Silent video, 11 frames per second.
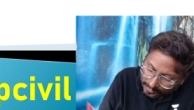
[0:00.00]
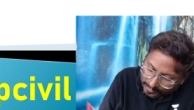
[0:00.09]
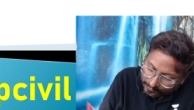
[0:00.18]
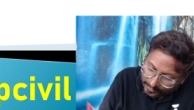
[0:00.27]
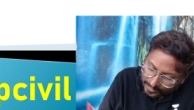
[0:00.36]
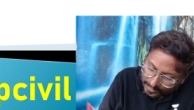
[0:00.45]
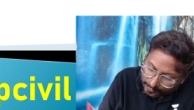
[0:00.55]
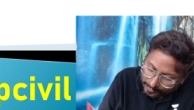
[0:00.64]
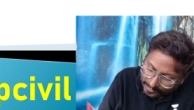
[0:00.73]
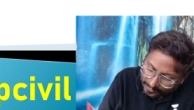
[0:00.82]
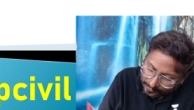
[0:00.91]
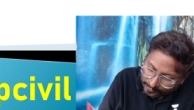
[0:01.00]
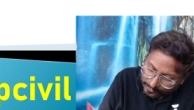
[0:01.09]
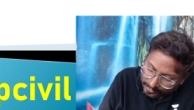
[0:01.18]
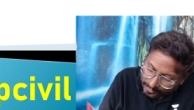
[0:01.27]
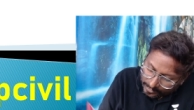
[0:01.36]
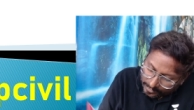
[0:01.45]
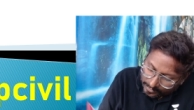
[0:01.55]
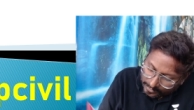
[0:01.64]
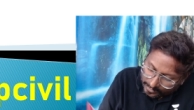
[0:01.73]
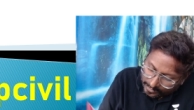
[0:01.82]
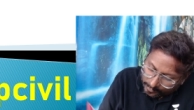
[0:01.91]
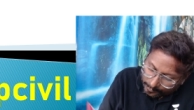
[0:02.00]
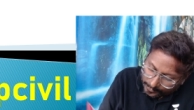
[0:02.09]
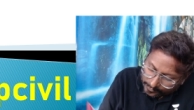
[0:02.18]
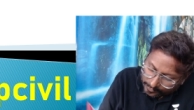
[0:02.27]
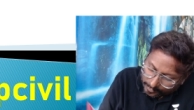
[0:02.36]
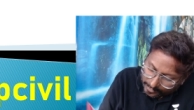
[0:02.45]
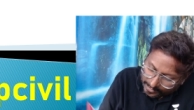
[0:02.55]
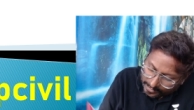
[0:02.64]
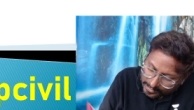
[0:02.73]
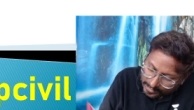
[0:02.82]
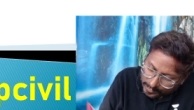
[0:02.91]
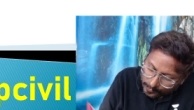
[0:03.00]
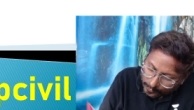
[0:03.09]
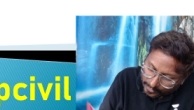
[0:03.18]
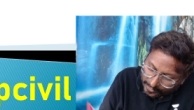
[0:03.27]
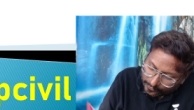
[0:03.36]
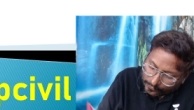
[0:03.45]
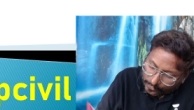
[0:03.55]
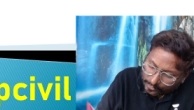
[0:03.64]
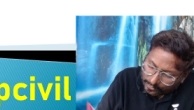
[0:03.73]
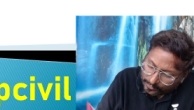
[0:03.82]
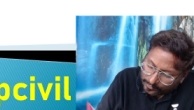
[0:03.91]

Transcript: divided by 10 power minus 6.4,